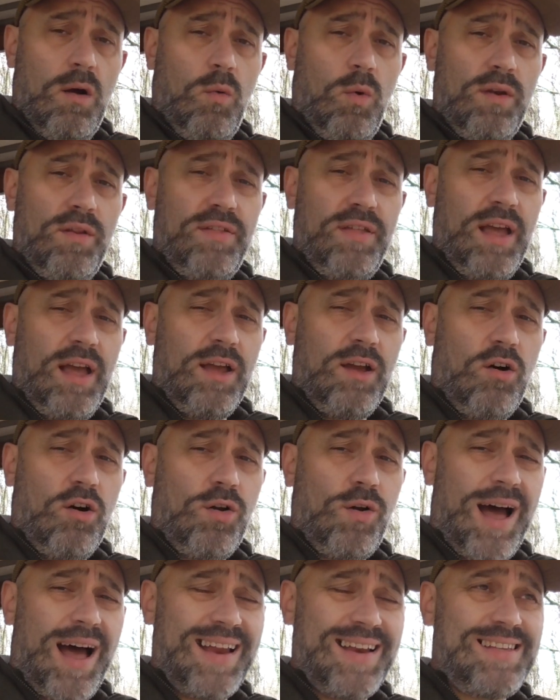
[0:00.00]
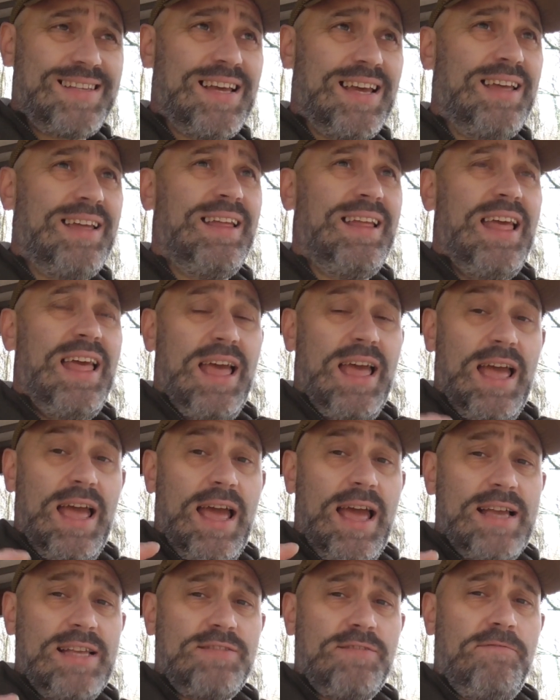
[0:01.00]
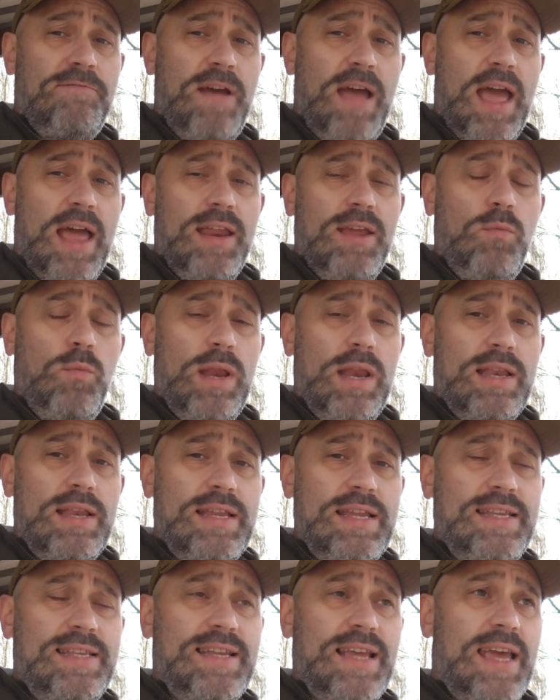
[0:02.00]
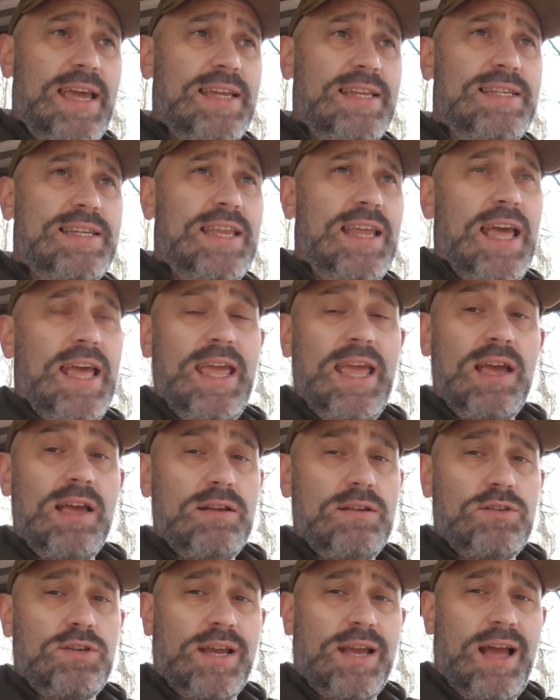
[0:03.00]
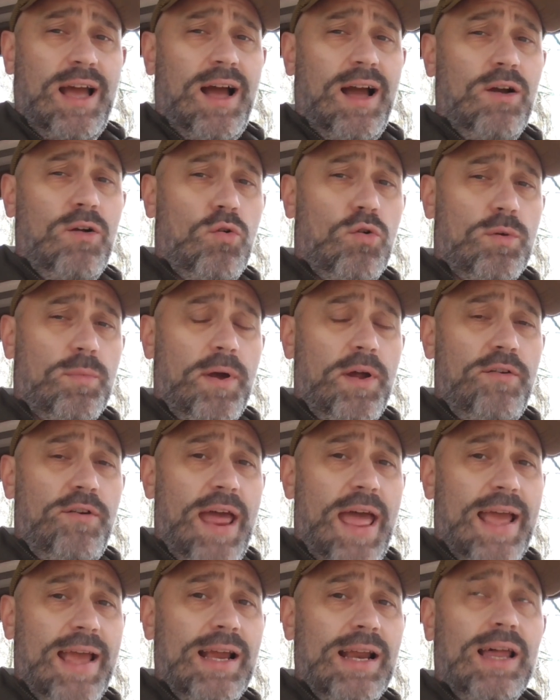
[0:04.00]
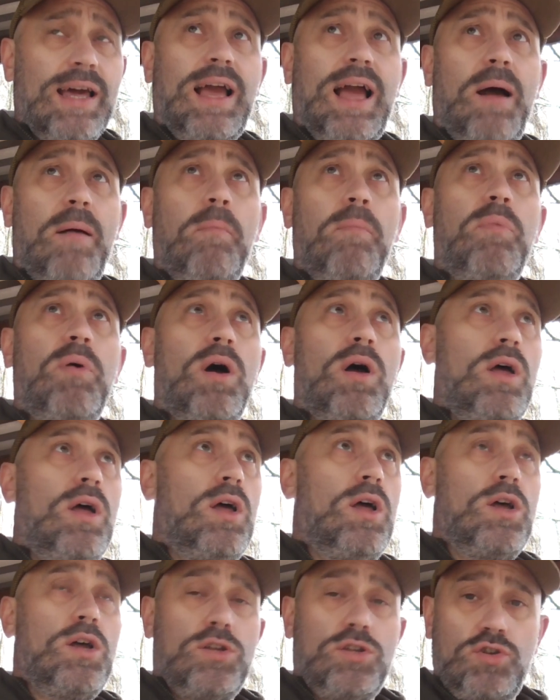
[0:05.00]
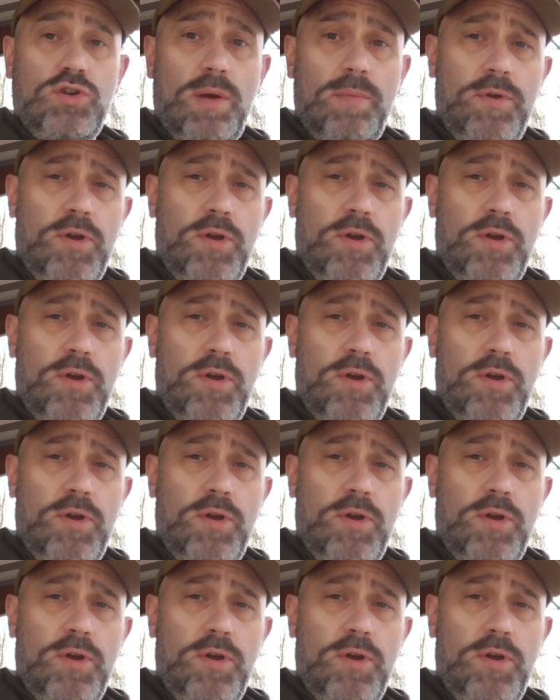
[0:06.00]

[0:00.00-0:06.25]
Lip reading: One thing I got to add, it's a very windy day today, so I can't go to my regular camp, so